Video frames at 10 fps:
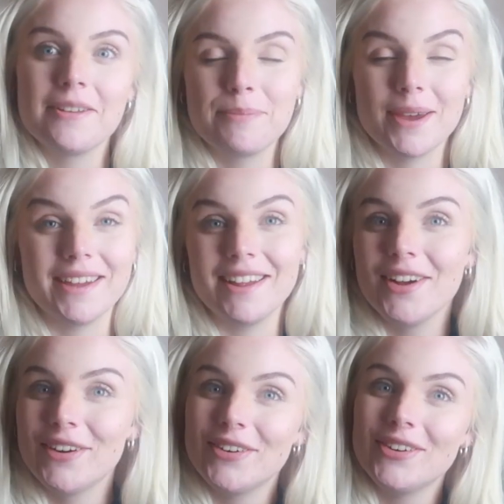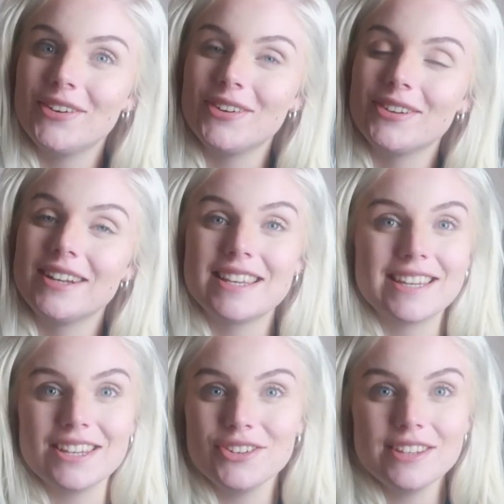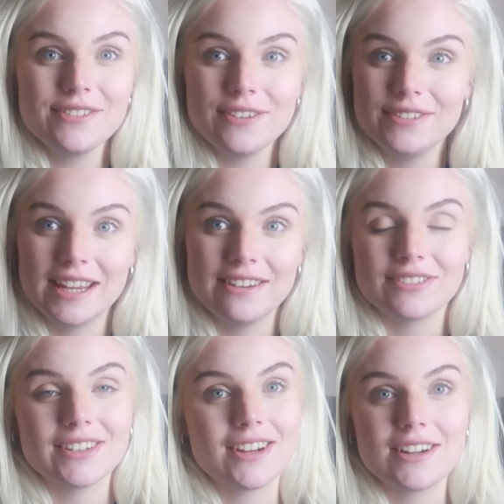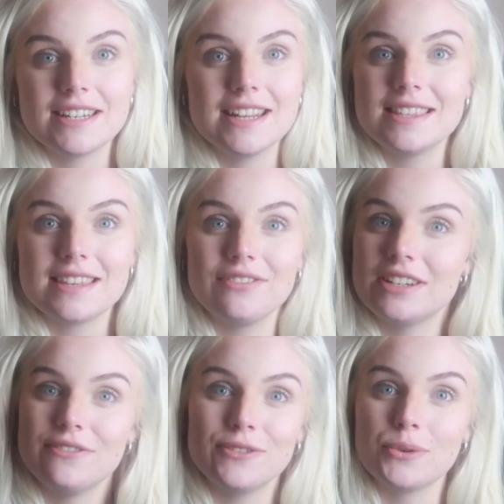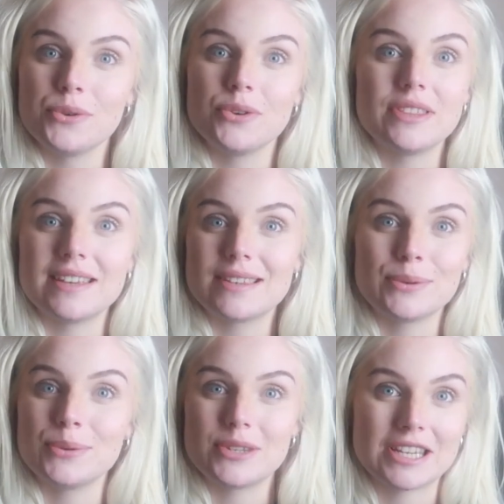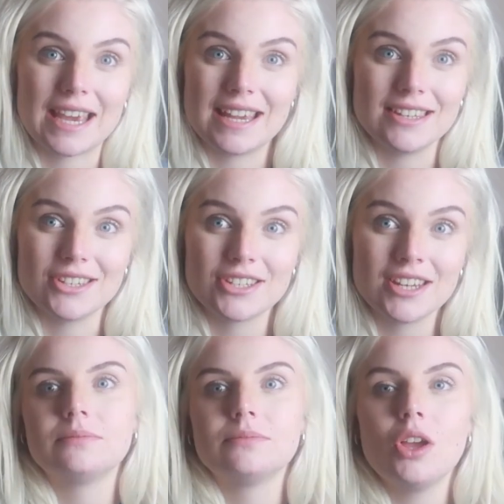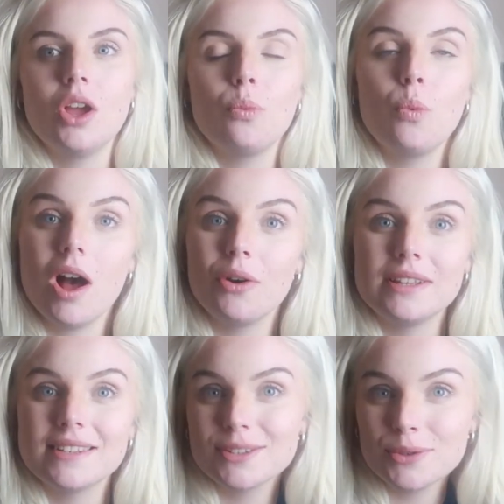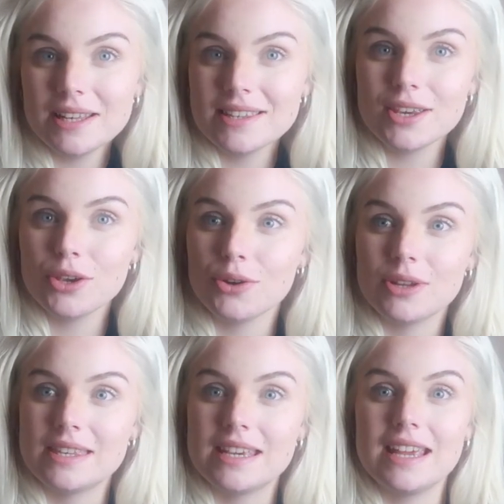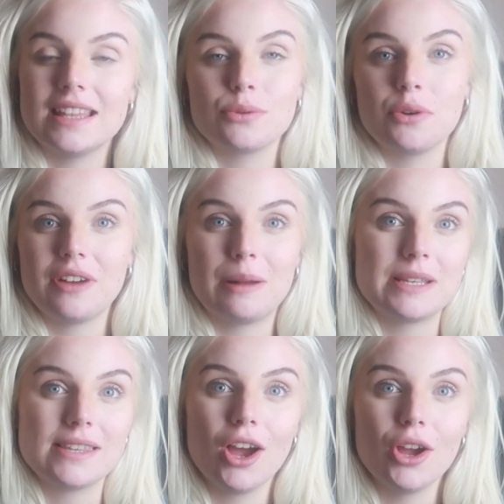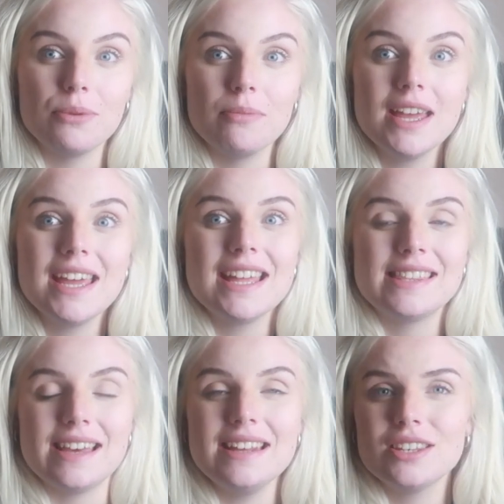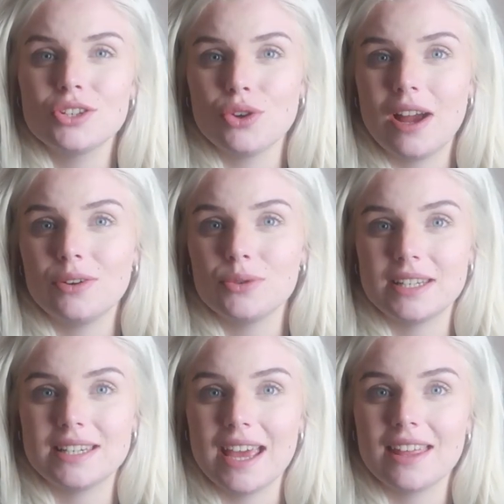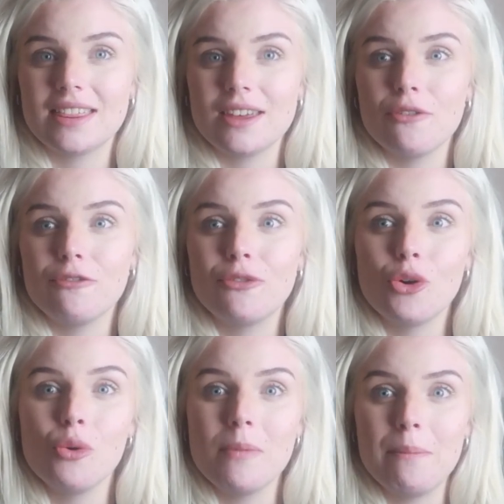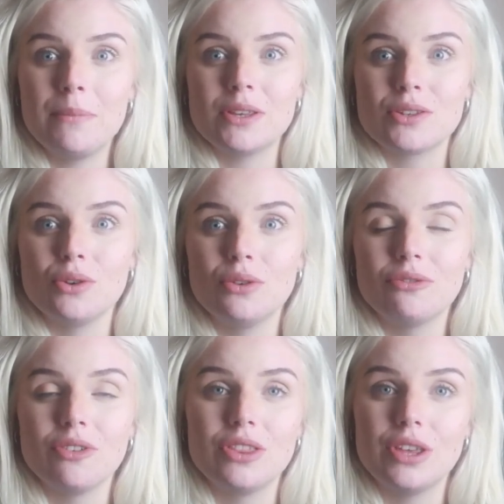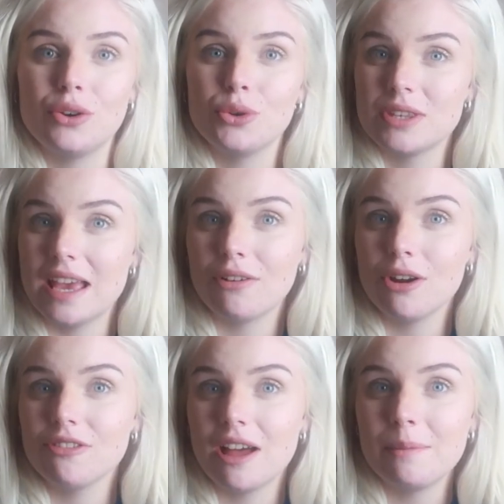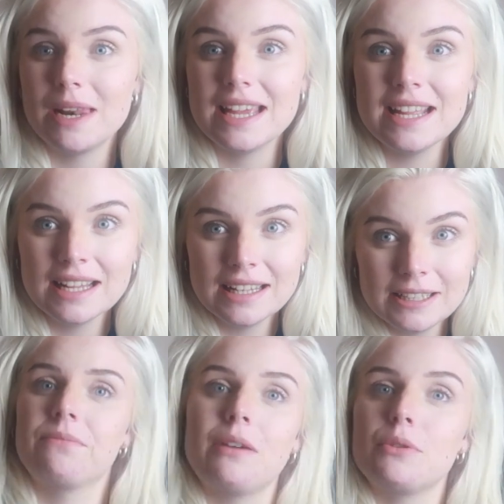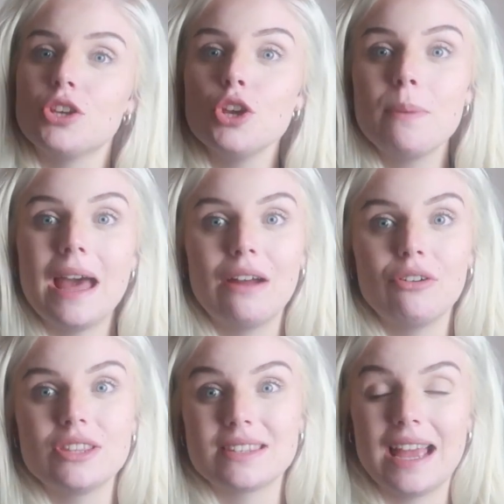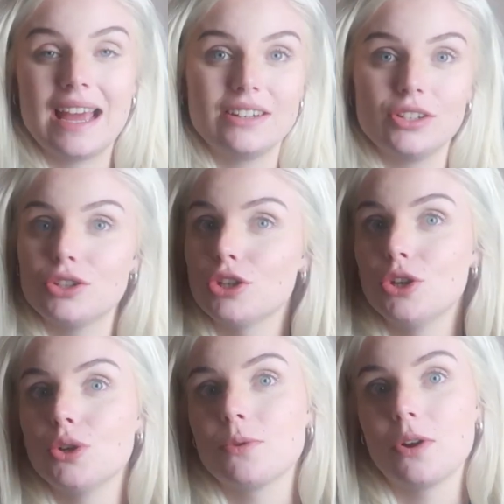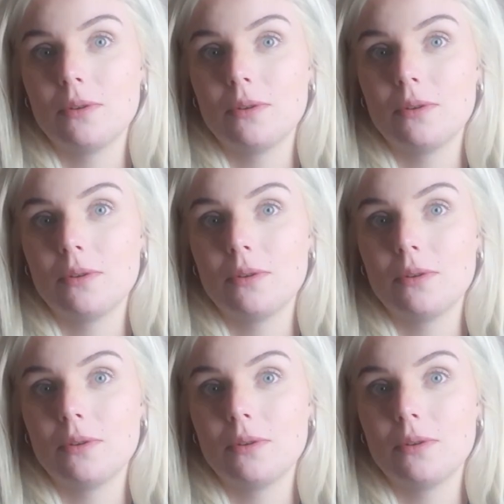But on January the 15th, 1974, this all changed. While installing security into a family's home, Dennis strangled to death 4 members of the Otero family. There were 2 parents and two